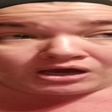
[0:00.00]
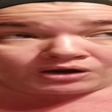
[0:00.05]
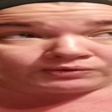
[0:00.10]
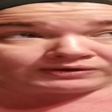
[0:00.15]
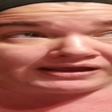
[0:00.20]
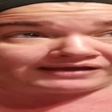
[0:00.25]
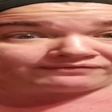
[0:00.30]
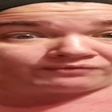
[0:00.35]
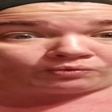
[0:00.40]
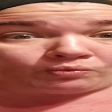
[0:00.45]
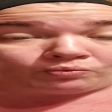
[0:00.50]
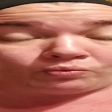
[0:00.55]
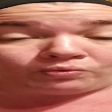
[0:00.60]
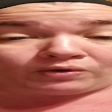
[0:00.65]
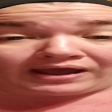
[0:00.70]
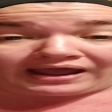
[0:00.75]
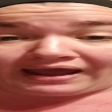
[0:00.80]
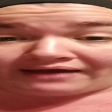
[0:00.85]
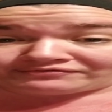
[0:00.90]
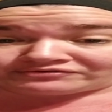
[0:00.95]
We have,
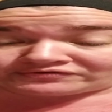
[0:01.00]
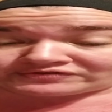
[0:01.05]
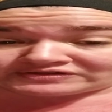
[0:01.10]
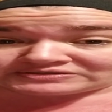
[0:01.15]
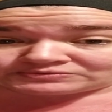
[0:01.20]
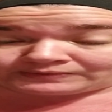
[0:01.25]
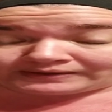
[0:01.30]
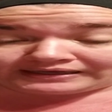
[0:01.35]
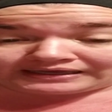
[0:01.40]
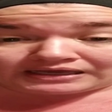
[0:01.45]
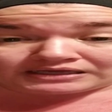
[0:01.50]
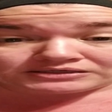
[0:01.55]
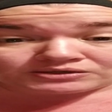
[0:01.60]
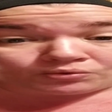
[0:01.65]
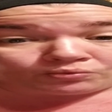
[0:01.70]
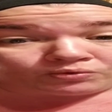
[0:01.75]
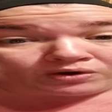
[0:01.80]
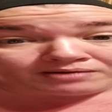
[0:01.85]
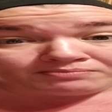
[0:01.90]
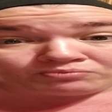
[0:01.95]
after this weekend,
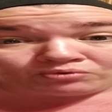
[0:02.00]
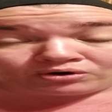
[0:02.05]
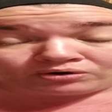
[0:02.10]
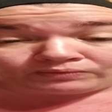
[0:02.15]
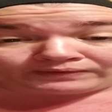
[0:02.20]
one more